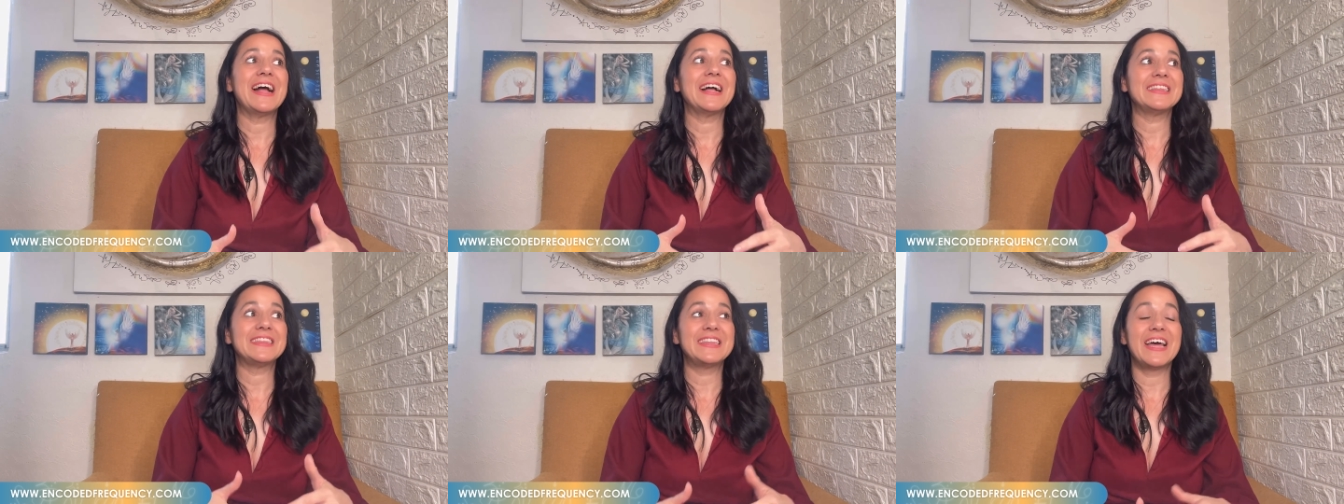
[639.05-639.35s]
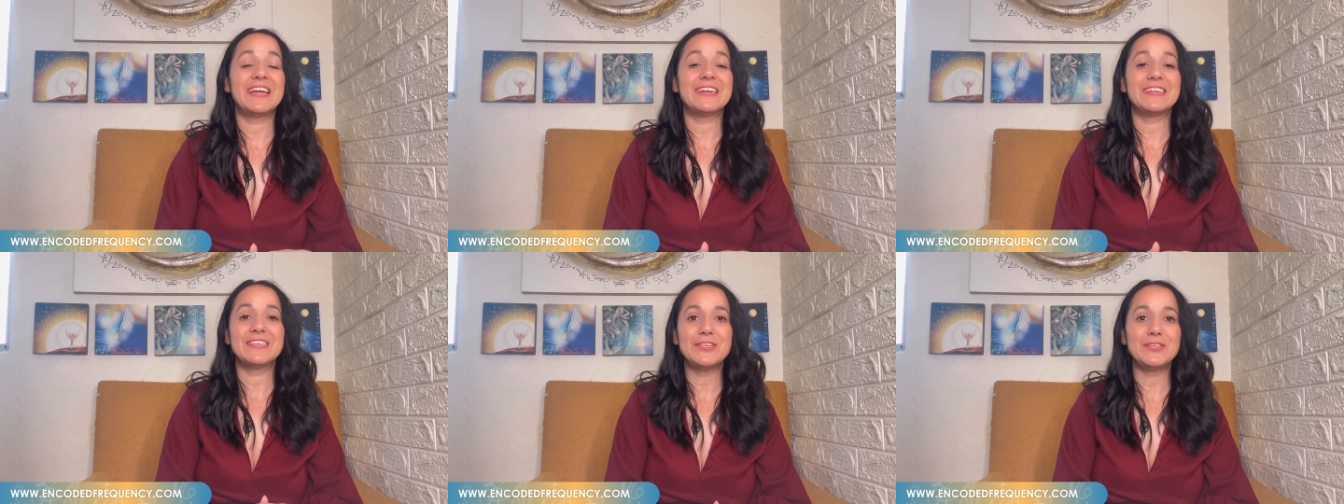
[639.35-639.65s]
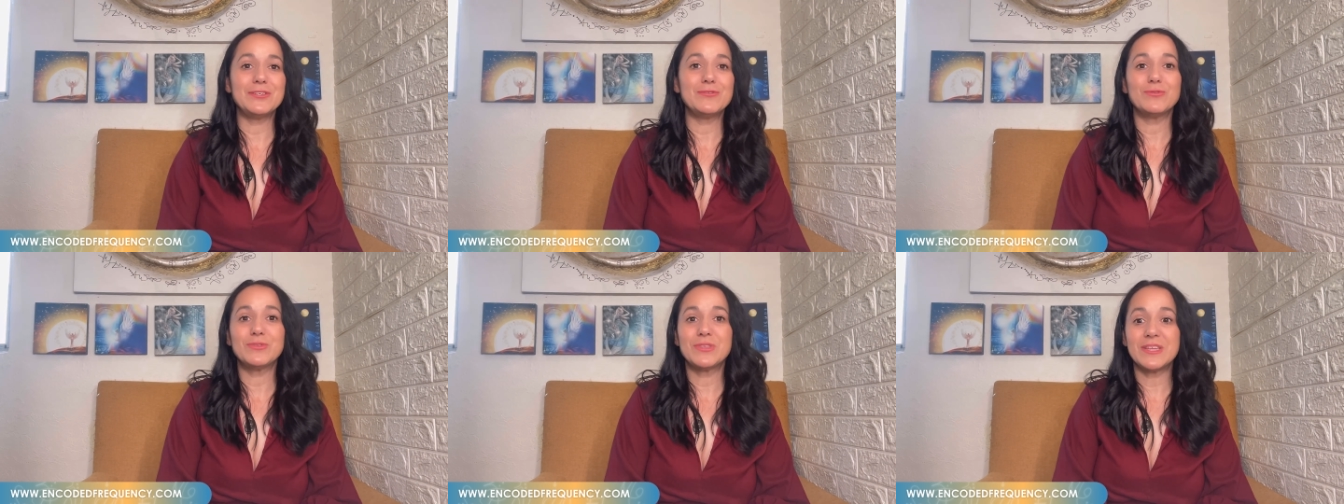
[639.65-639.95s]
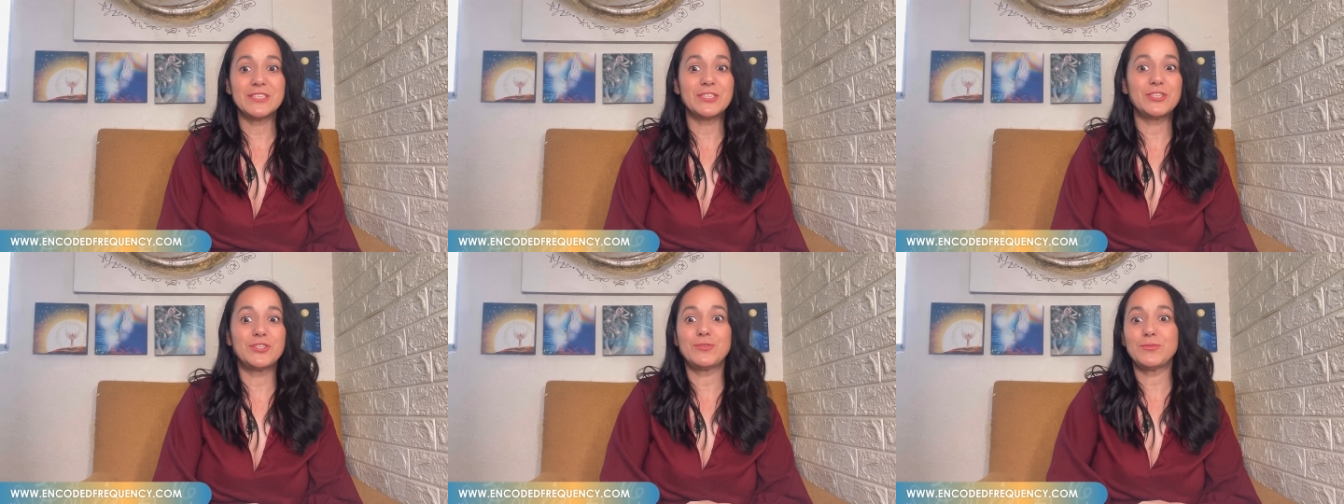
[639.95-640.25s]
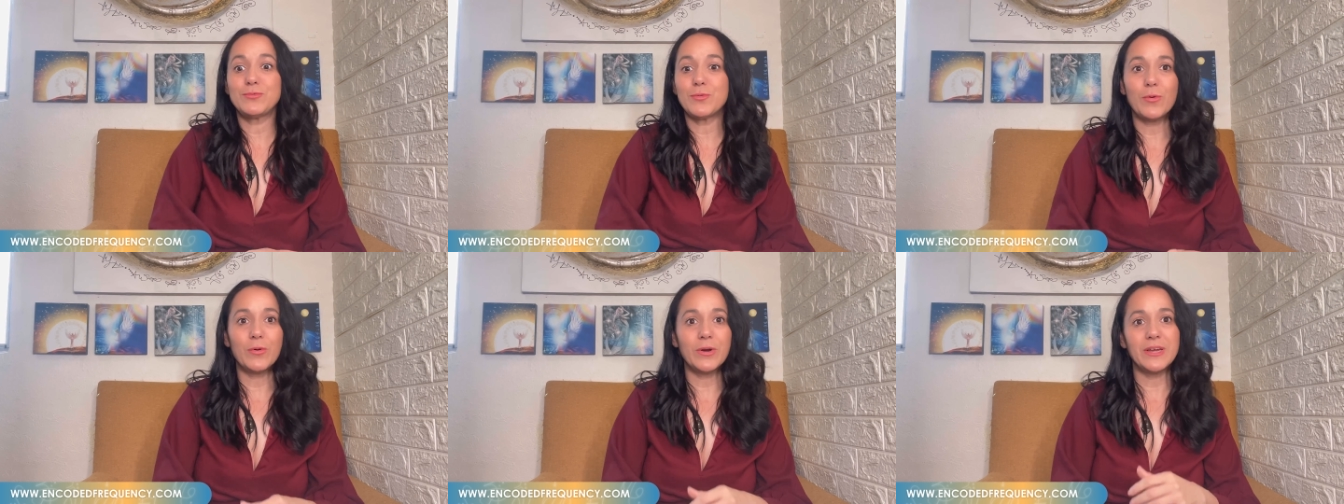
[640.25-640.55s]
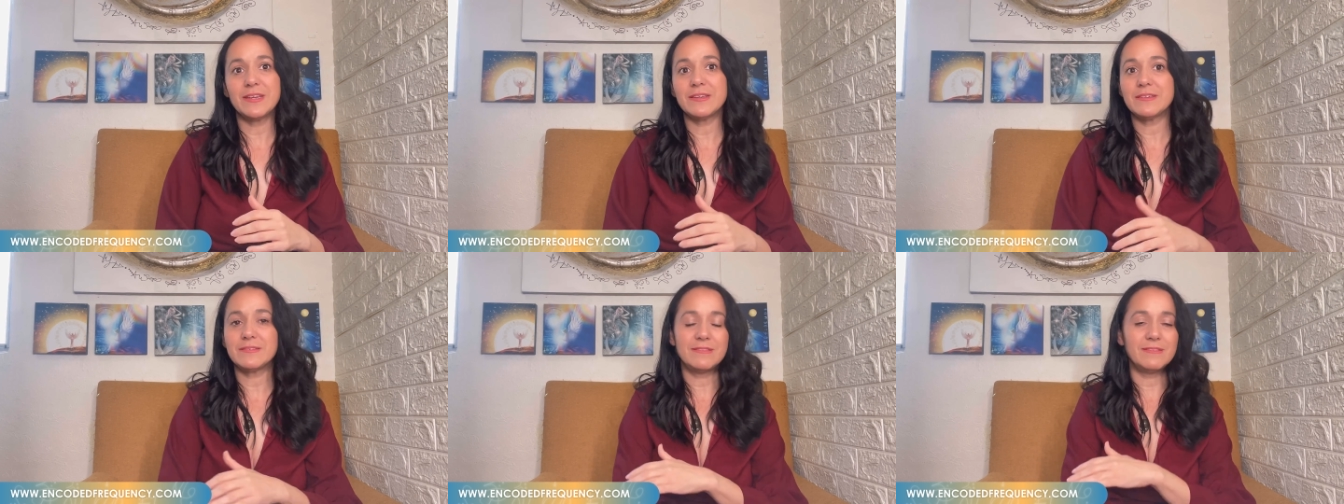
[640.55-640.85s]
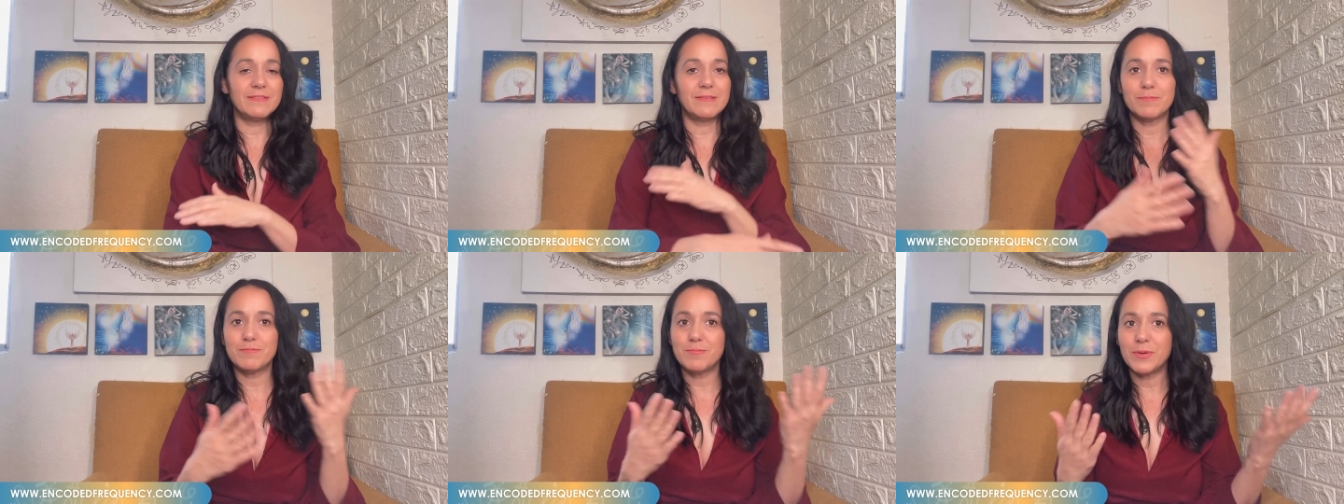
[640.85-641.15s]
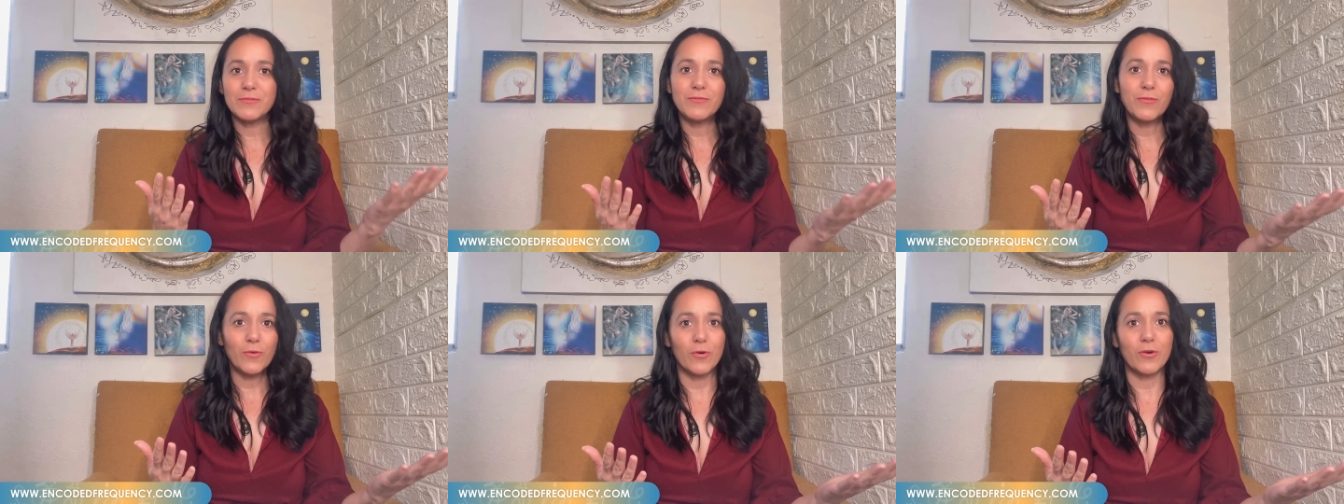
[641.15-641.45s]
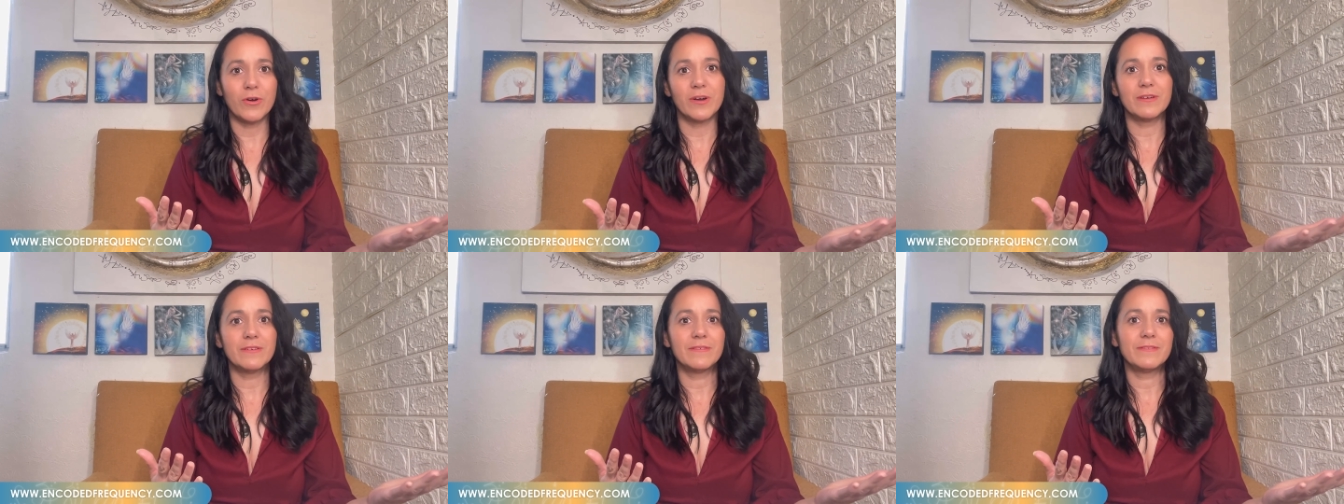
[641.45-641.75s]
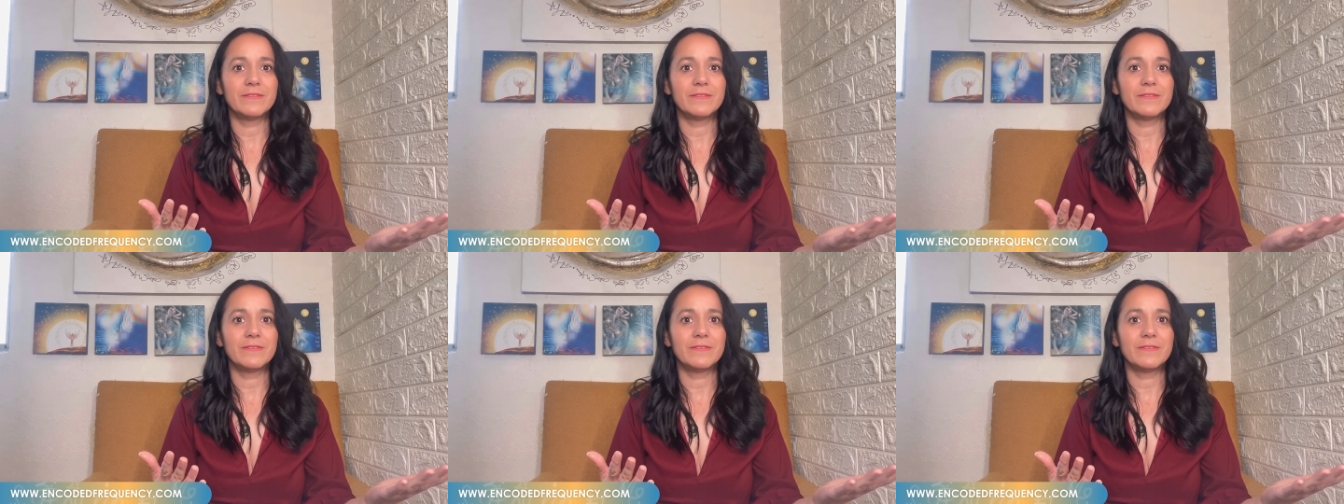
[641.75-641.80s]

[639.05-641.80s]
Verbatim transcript: that you destroyed before.